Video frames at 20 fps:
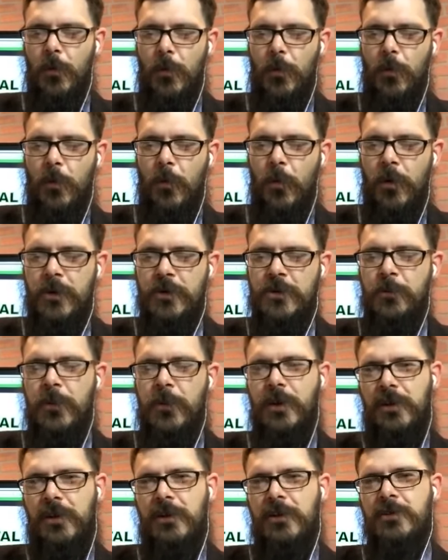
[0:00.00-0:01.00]
Which
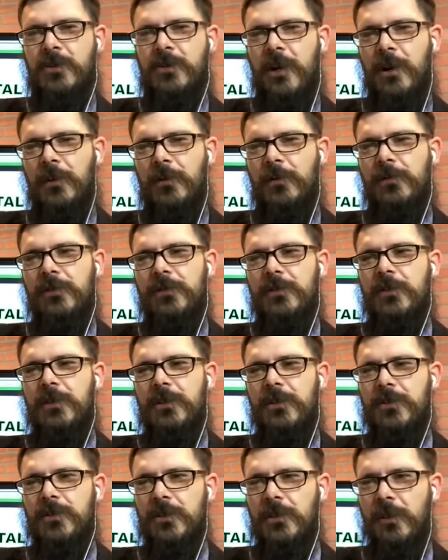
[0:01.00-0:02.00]
marketing channel
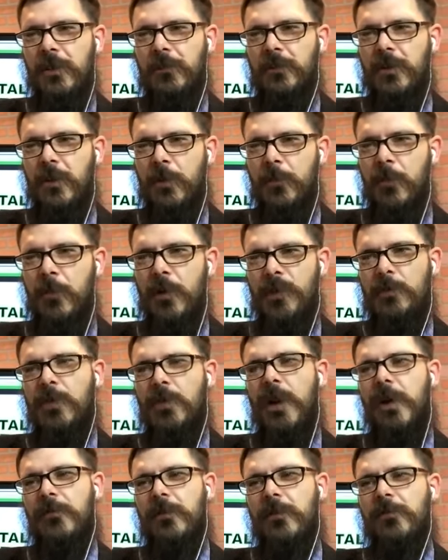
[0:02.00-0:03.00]
is delivering the most
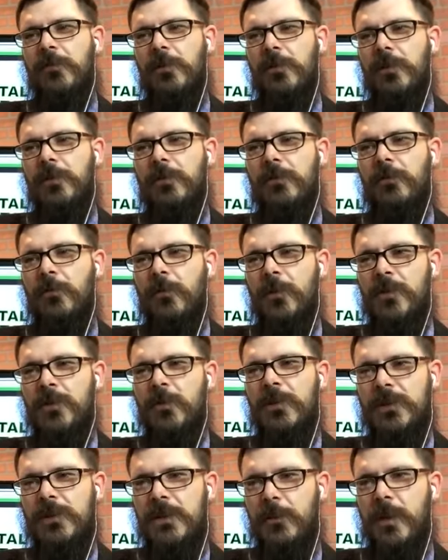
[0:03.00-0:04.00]
profit for you? Which
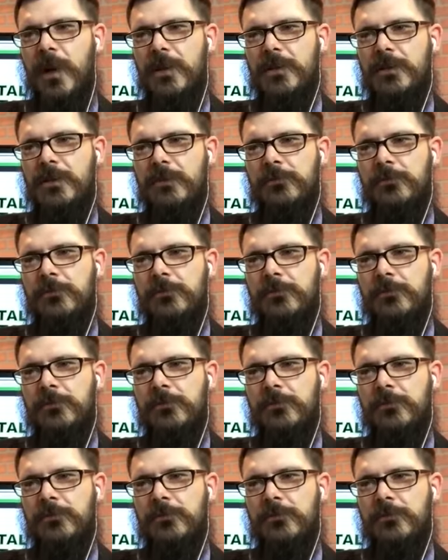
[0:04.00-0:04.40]
one's the best?